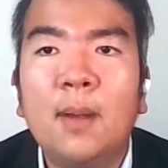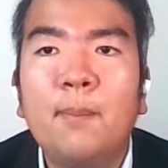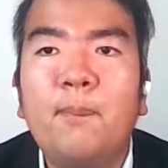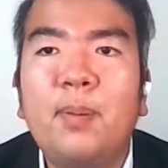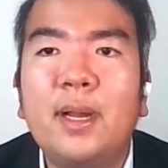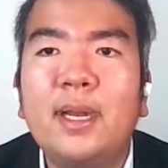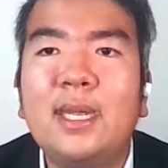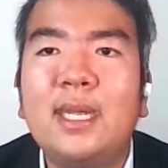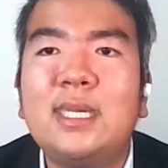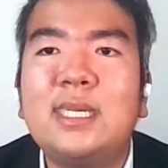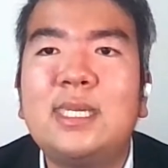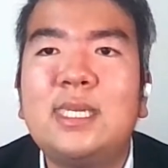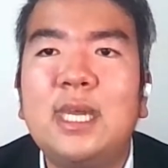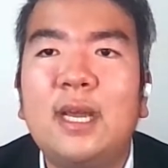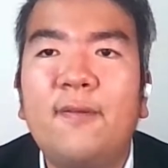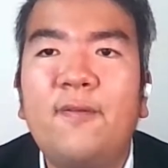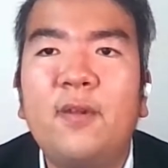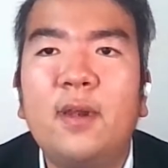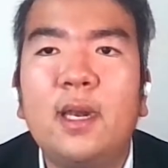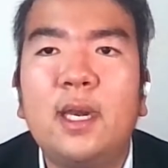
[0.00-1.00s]
But it's
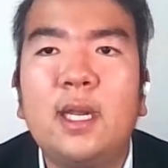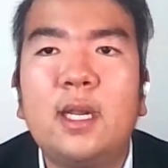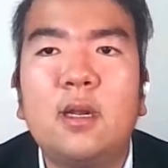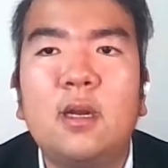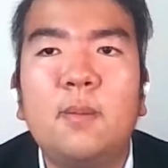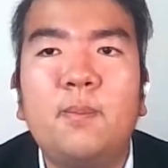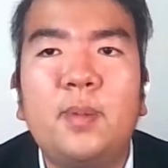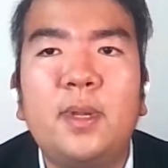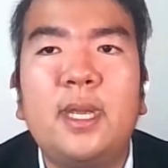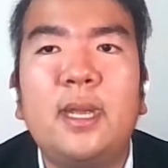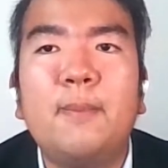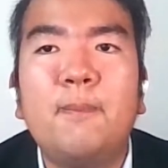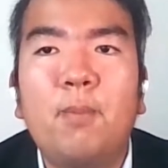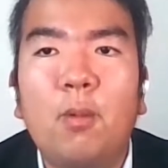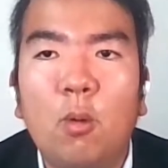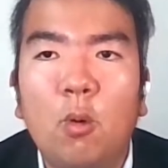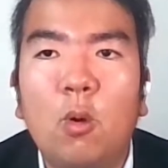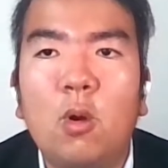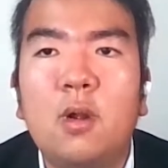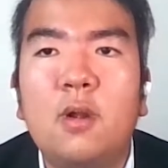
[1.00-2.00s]
definitely going to be
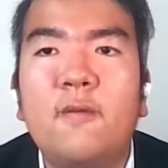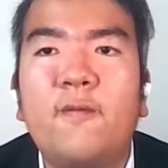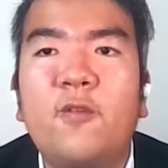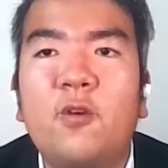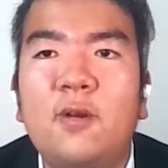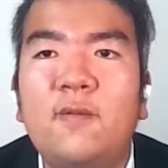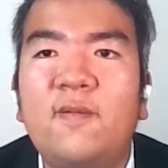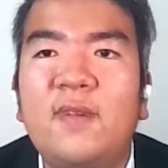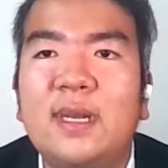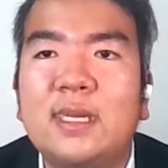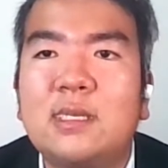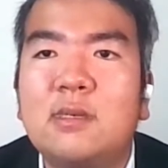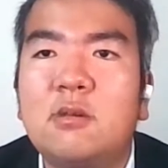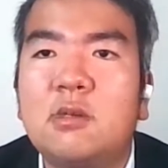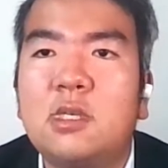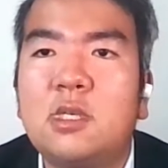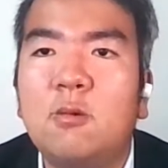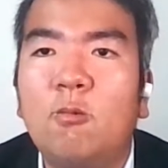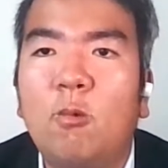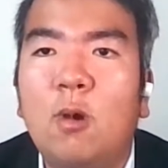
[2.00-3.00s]
important for
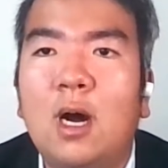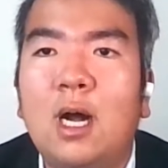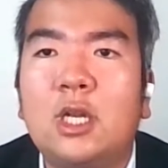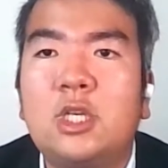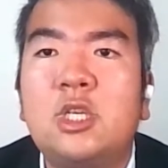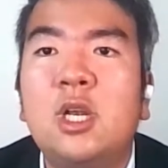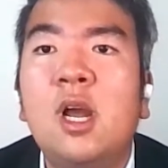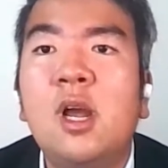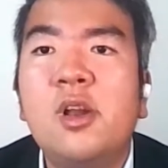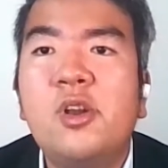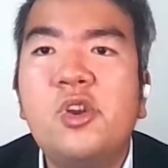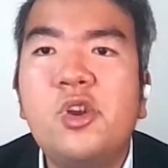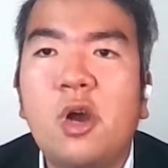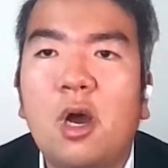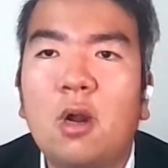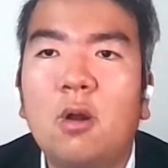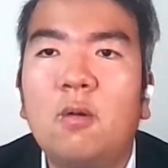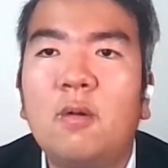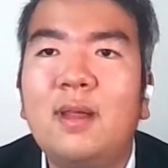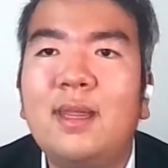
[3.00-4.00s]
investors to watch
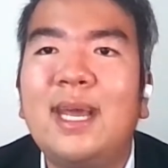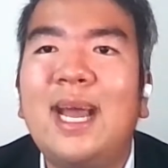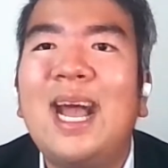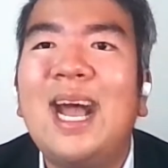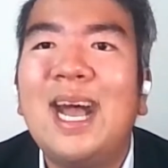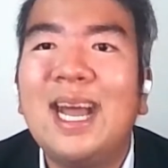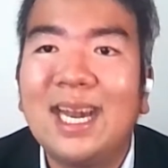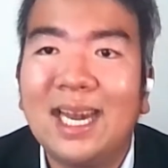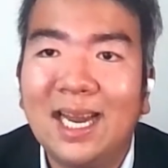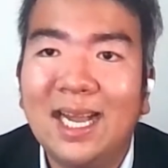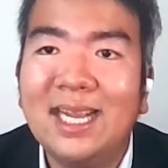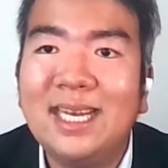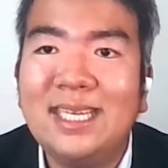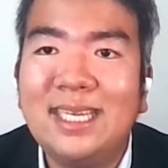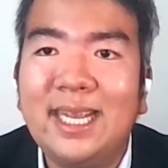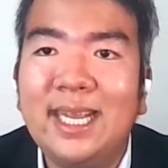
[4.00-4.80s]
not only the headline